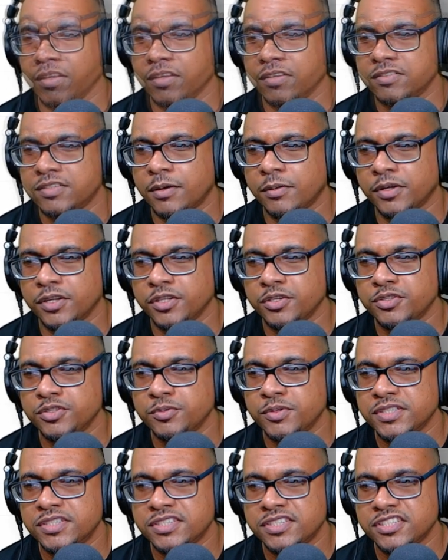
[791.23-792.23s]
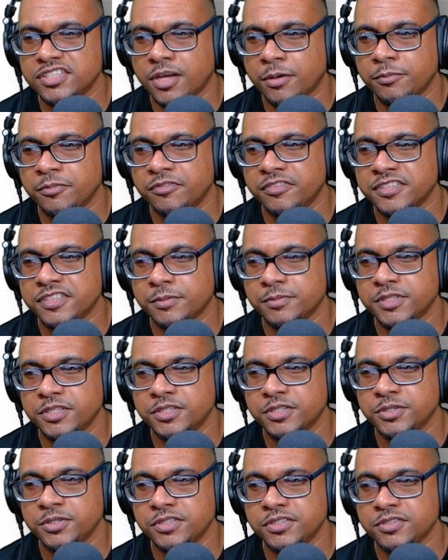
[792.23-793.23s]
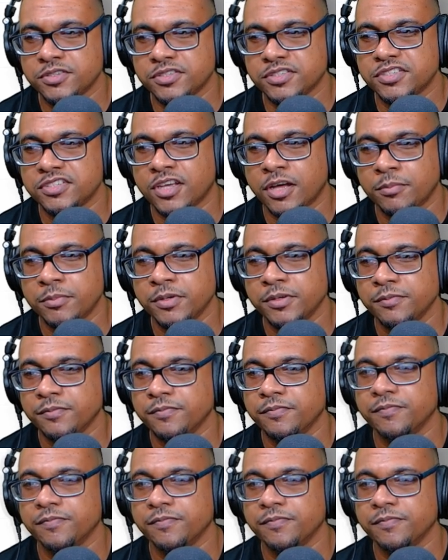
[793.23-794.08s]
So I'm going to use the word sub for substitute. So sub